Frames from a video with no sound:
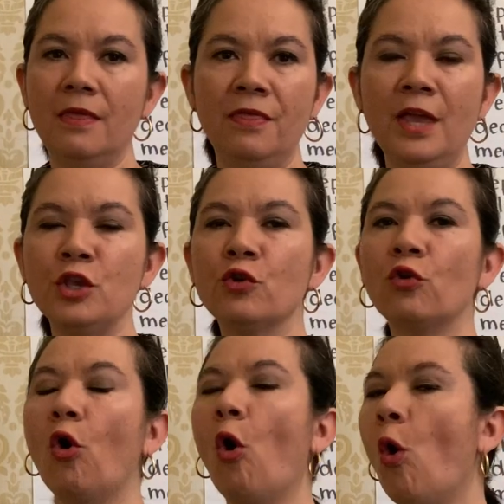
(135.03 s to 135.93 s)
then
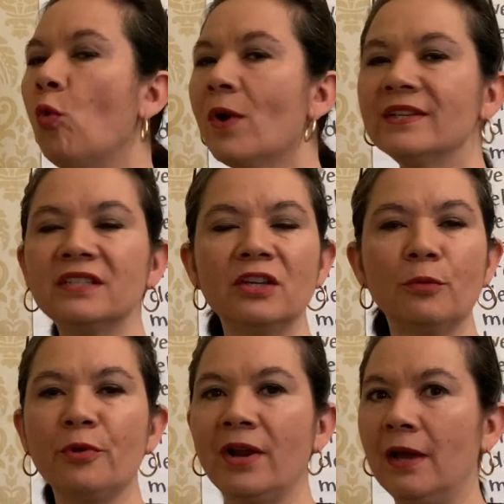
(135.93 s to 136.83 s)
you're always going
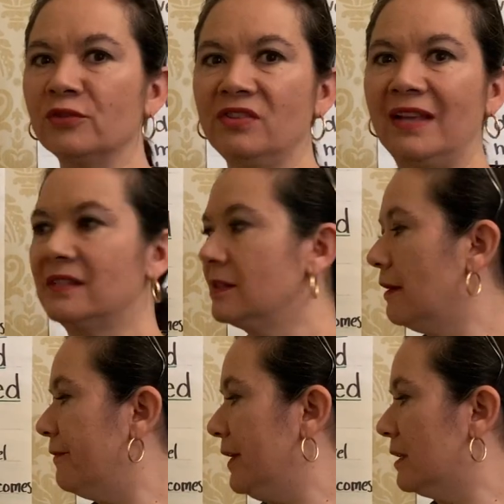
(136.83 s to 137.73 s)
to pronounce that
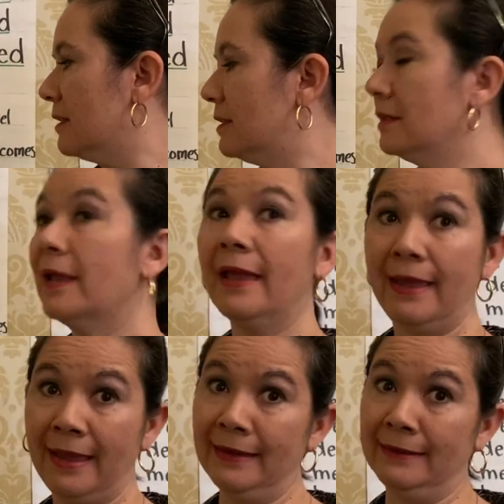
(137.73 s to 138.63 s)
suffix
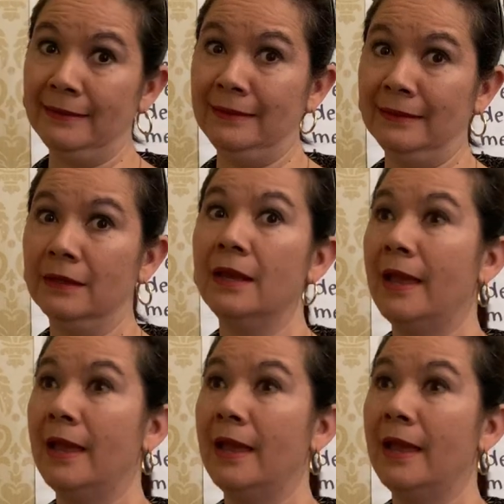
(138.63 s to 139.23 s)
ed.